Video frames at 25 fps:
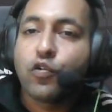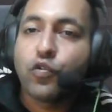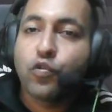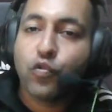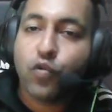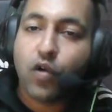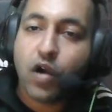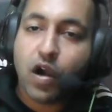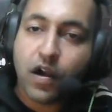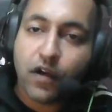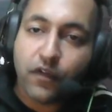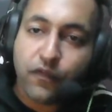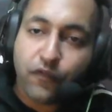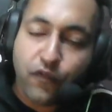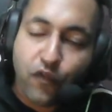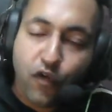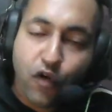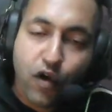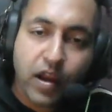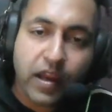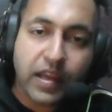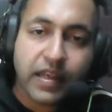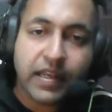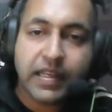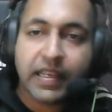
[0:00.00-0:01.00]
to
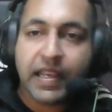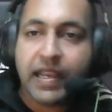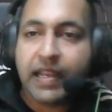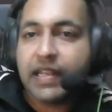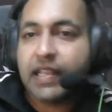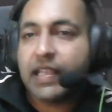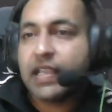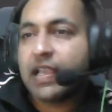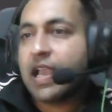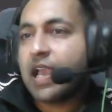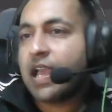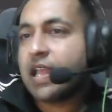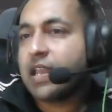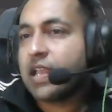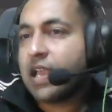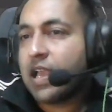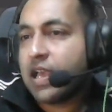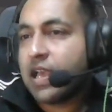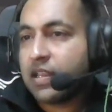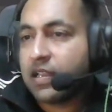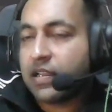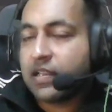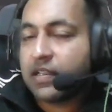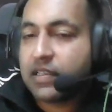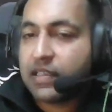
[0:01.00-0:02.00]
avoid getting an
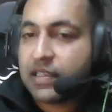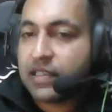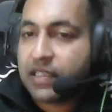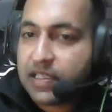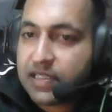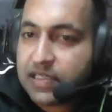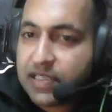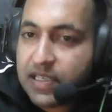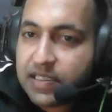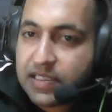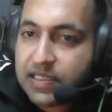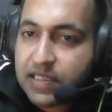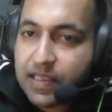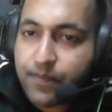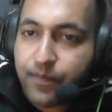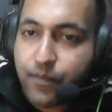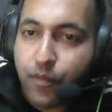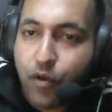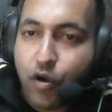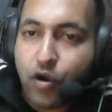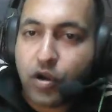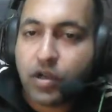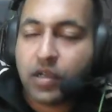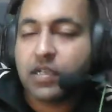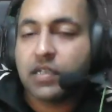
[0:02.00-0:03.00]
error. This is
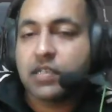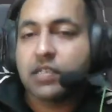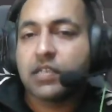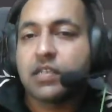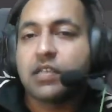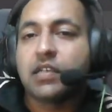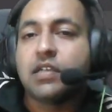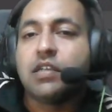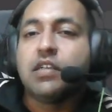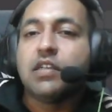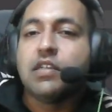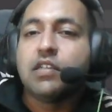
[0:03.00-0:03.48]
important.